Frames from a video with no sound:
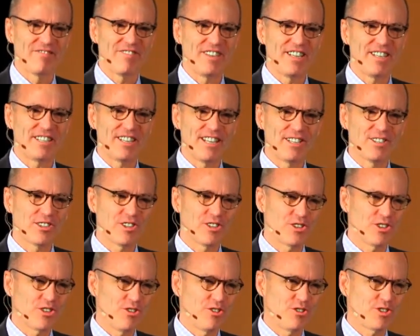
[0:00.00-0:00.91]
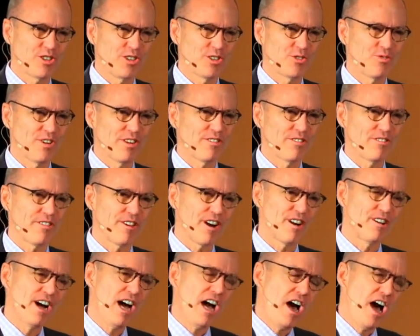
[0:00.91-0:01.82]
These institutions, whether
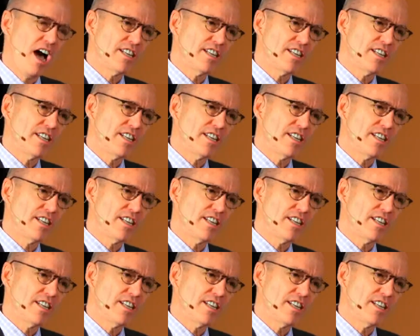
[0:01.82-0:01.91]
they're